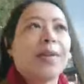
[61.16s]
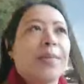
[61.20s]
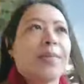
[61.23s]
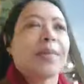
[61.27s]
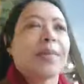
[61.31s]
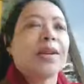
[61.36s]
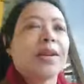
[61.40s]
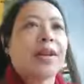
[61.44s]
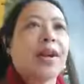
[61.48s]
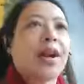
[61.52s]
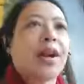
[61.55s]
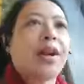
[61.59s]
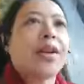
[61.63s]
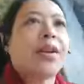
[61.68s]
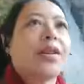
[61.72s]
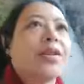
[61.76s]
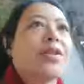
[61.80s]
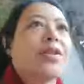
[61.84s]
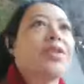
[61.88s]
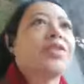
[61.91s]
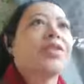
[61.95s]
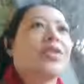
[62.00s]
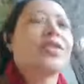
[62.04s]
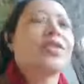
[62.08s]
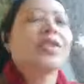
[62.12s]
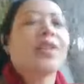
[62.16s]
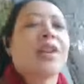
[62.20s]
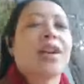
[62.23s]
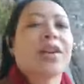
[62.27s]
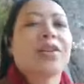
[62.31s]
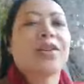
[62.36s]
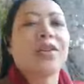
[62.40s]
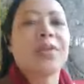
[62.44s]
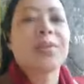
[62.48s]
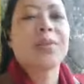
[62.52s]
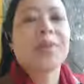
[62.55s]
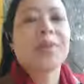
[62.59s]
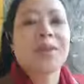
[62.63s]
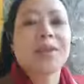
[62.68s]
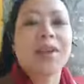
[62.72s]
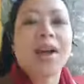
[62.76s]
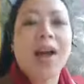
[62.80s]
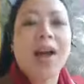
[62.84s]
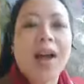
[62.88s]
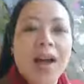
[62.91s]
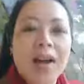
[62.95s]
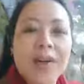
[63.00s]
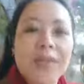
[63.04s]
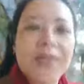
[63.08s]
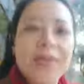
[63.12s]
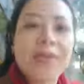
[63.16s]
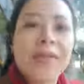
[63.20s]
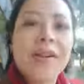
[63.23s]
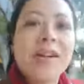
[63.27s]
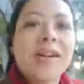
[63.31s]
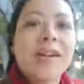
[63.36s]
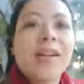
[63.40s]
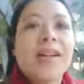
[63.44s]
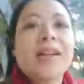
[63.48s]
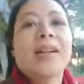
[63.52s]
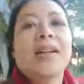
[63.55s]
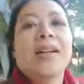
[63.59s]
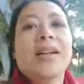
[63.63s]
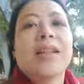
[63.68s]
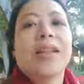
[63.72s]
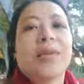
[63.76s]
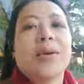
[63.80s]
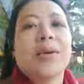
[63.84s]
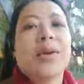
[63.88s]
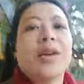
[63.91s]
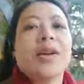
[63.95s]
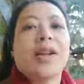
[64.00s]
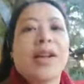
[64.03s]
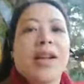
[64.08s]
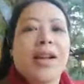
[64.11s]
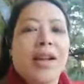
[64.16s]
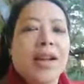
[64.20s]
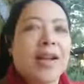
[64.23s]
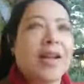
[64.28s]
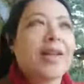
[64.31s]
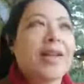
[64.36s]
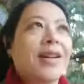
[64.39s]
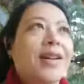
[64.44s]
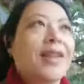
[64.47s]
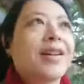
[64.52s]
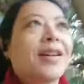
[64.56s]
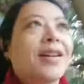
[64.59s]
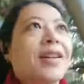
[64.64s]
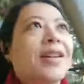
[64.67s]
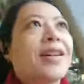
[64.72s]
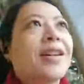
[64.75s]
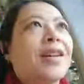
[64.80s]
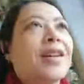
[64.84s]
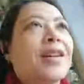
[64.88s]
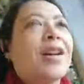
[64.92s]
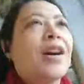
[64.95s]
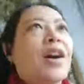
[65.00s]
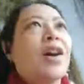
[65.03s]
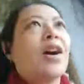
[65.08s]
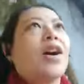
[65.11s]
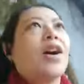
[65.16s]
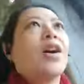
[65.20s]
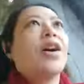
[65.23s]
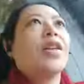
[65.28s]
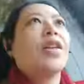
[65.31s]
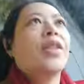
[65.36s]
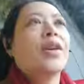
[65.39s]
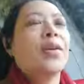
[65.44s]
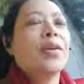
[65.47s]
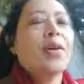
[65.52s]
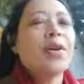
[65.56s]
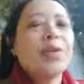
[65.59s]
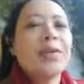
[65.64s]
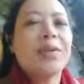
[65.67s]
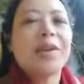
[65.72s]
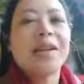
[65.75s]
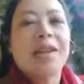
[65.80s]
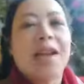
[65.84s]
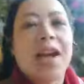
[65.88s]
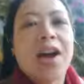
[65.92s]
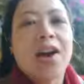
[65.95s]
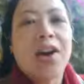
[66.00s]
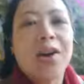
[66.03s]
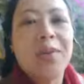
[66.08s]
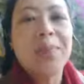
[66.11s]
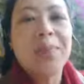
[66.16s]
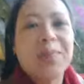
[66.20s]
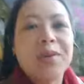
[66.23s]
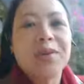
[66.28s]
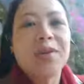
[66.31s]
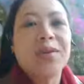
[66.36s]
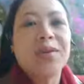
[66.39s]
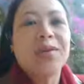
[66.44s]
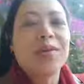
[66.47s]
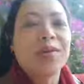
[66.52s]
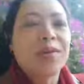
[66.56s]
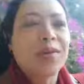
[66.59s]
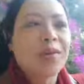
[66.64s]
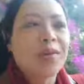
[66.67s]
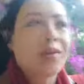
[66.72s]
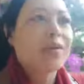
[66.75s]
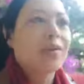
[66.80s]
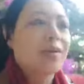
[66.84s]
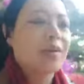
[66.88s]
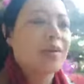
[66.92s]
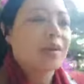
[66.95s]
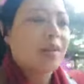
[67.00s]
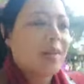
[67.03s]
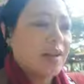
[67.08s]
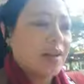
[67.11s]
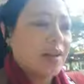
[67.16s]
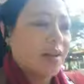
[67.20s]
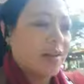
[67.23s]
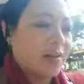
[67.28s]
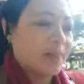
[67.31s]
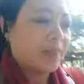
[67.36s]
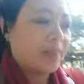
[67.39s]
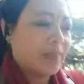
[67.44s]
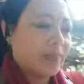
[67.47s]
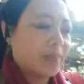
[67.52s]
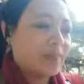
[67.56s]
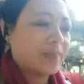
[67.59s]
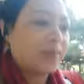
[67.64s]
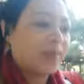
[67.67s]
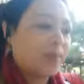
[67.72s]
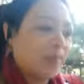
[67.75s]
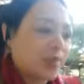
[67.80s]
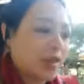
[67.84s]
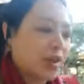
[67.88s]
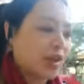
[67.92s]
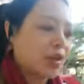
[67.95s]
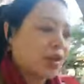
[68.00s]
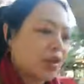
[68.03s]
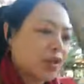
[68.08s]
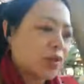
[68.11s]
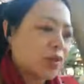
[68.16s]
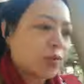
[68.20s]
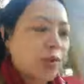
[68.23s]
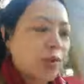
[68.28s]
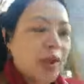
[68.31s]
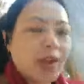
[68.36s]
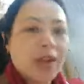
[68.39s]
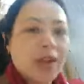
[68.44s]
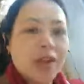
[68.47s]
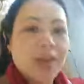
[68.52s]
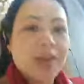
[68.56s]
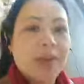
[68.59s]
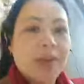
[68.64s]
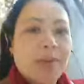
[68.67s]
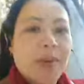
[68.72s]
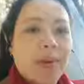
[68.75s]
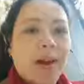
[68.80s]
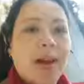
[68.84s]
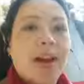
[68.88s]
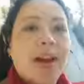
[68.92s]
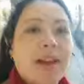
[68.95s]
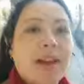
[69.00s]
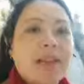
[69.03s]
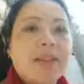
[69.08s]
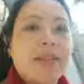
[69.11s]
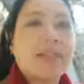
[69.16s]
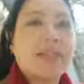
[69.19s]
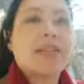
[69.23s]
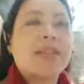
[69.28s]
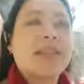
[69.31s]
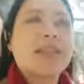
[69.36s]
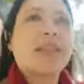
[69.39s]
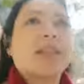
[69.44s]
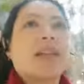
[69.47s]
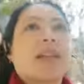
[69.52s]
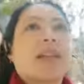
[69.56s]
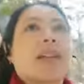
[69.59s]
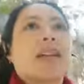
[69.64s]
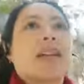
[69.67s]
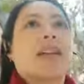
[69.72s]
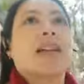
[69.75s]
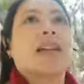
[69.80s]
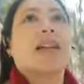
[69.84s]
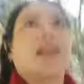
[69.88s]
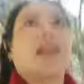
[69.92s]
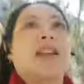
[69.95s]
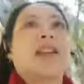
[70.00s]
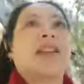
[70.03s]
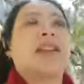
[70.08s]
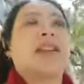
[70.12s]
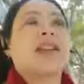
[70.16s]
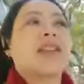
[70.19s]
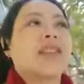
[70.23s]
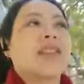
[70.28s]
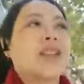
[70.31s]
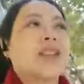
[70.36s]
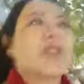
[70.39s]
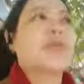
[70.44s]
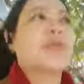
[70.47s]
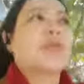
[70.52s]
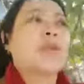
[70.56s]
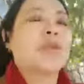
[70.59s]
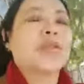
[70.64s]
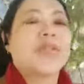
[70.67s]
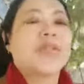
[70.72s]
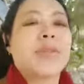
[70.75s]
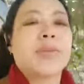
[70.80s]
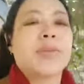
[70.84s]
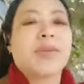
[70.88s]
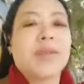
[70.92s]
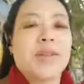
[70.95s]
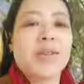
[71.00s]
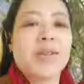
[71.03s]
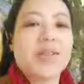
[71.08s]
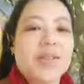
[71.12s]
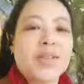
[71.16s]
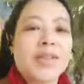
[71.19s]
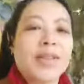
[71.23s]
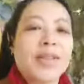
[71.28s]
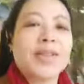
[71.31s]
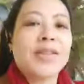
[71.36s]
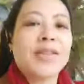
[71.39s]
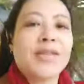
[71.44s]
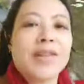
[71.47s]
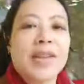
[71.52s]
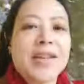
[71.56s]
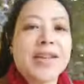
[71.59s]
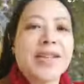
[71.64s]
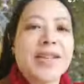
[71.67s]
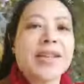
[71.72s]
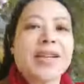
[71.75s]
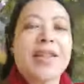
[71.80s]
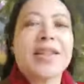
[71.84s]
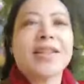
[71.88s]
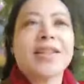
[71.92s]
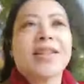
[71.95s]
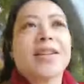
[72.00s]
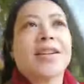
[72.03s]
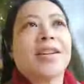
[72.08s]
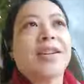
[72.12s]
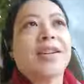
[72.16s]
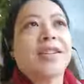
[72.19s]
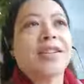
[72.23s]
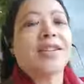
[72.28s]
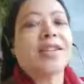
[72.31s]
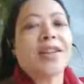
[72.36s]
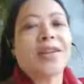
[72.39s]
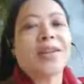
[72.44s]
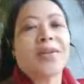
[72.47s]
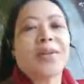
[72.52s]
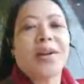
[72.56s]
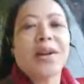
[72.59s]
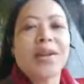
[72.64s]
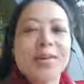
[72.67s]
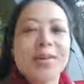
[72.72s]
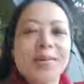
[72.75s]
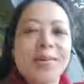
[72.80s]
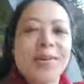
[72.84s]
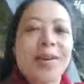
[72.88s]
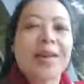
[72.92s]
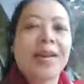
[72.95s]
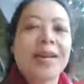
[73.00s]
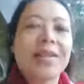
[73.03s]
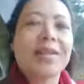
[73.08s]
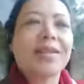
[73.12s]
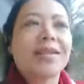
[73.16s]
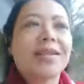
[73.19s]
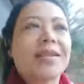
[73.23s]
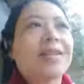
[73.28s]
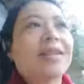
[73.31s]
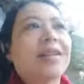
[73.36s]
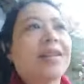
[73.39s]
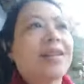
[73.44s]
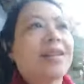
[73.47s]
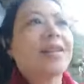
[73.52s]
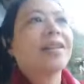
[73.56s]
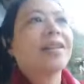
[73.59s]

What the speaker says: up and encourage you to get on with life. They won't really help you dwell on the past and continue on some of these silly vendettas that I see around the place.